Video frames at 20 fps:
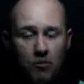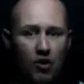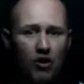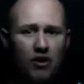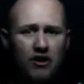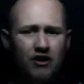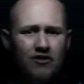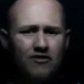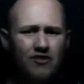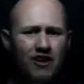point of
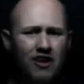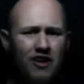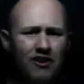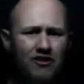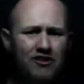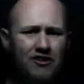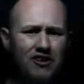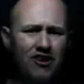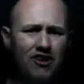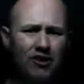this video
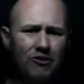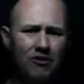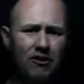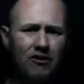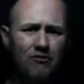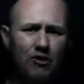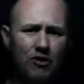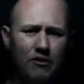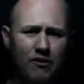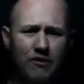is to help you
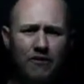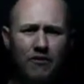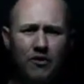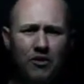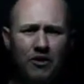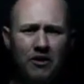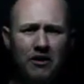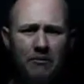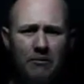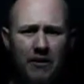moving
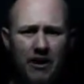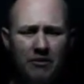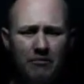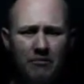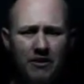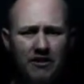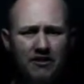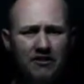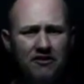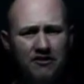forward in the math
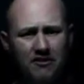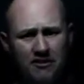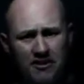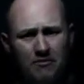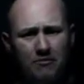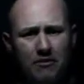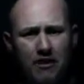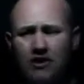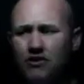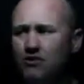methods and just
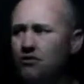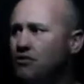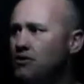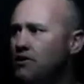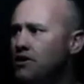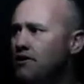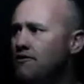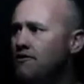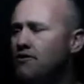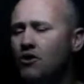make sure that
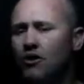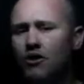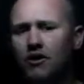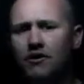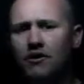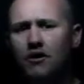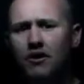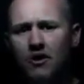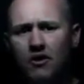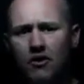you've
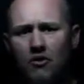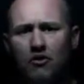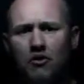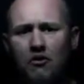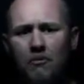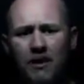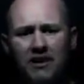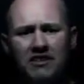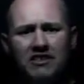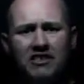got all the
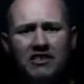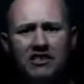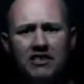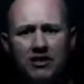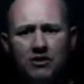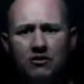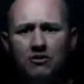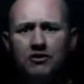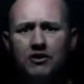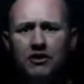basic
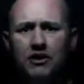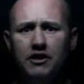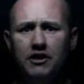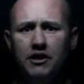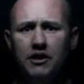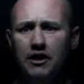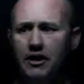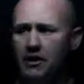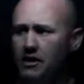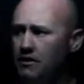skills that you
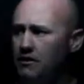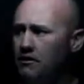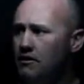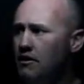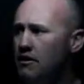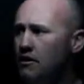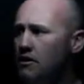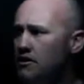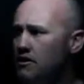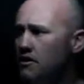need.
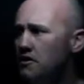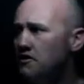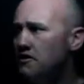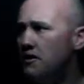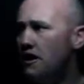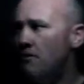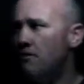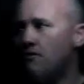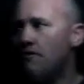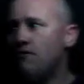So let's
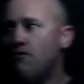start with a